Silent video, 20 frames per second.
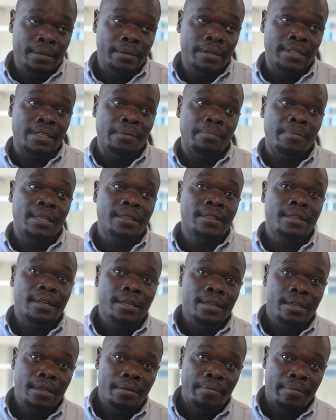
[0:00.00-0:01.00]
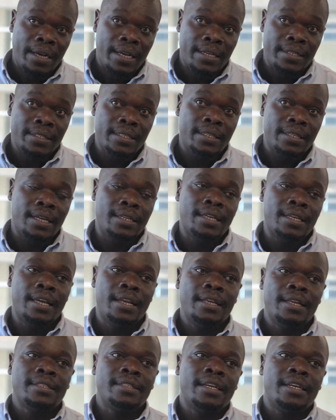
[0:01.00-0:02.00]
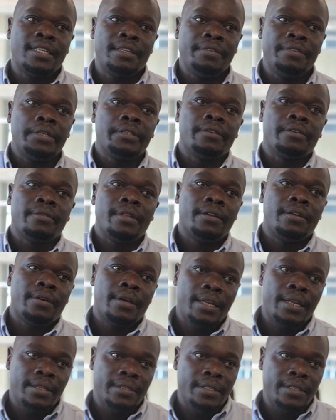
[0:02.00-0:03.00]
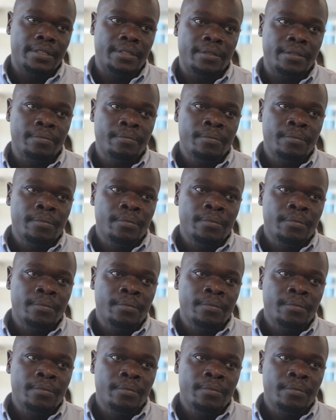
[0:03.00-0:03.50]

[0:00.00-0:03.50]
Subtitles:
It's a monthly magazine that highlights the activities of that organization.